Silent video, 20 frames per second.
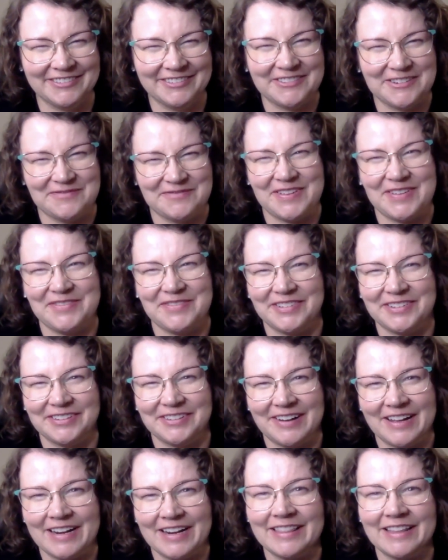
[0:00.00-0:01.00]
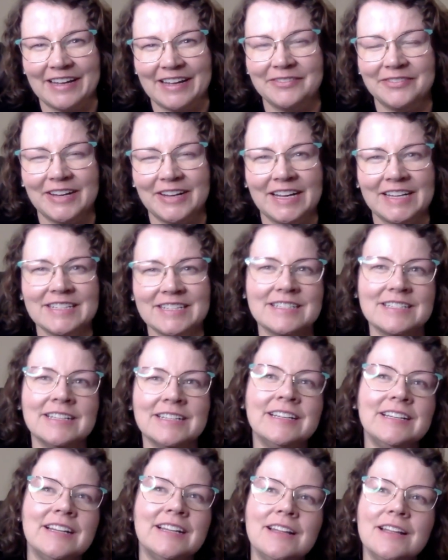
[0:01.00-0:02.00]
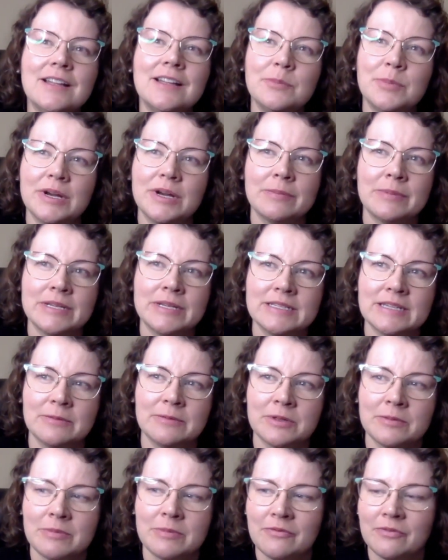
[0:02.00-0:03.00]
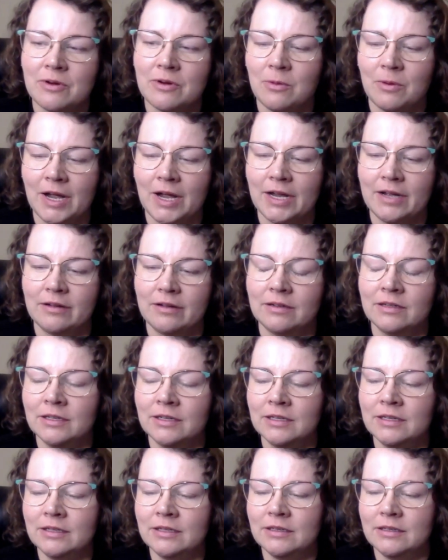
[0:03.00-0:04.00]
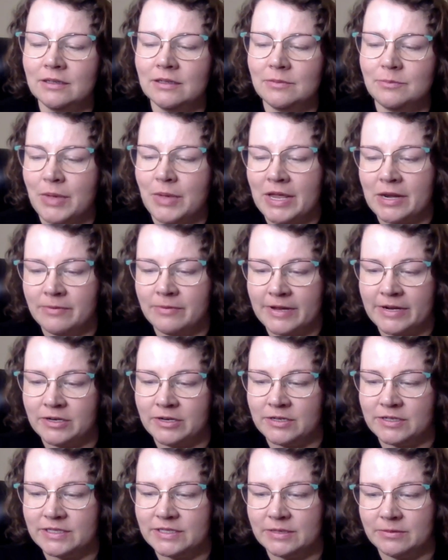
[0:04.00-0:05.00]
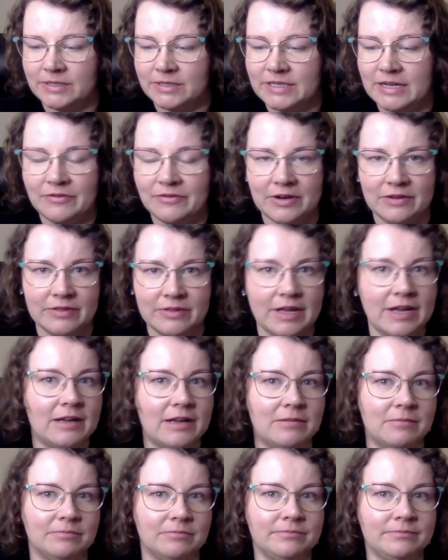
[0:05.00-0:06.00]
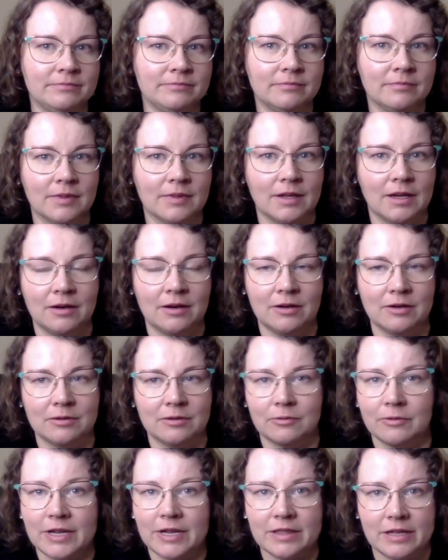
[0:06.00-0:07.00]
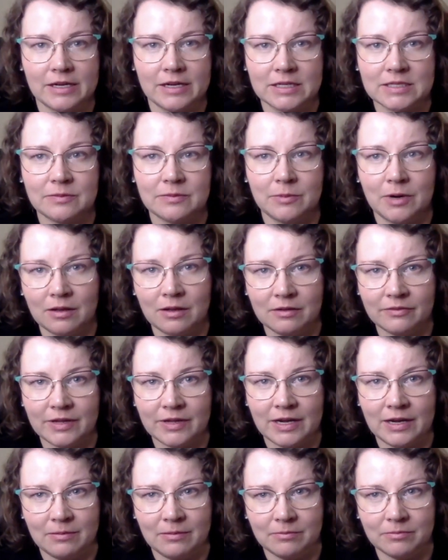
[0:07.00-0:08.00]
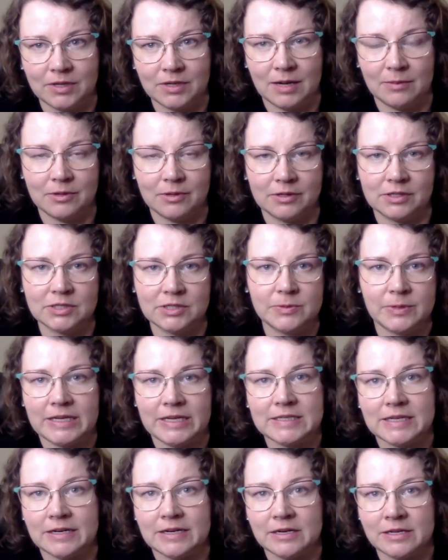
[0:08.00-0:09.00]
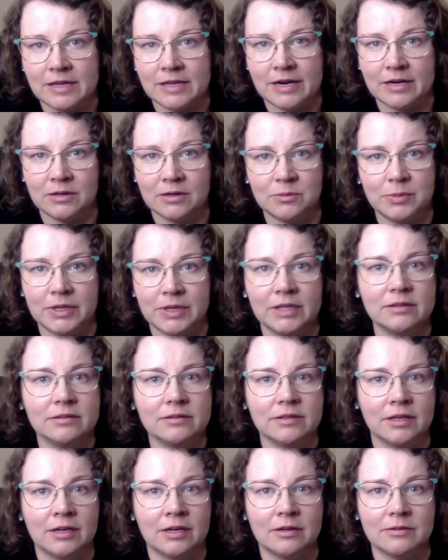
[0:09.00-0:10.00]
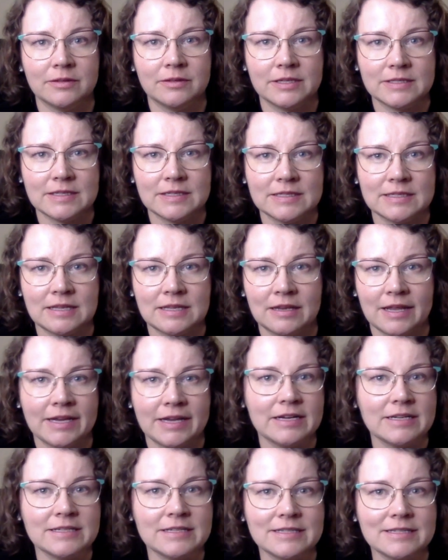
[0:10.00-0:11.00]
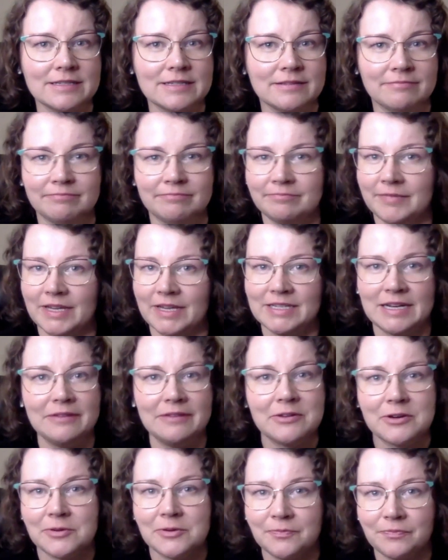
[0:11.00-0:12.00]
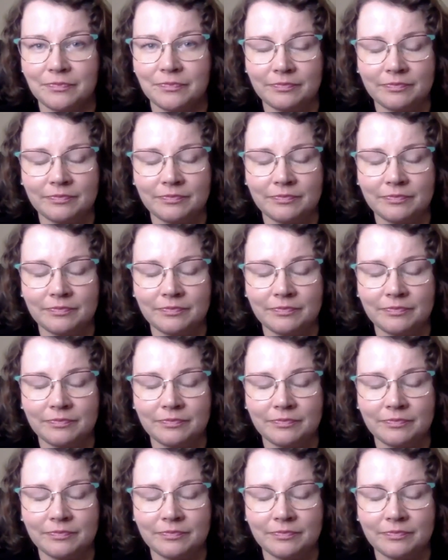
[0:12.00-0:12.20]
for people to write it that fast, but I've been sitting with me for a while. Beta readers, there were seven of them. I heard great things from all of them, a couple little tweaks here and there, but you know, this is the latest endeavor.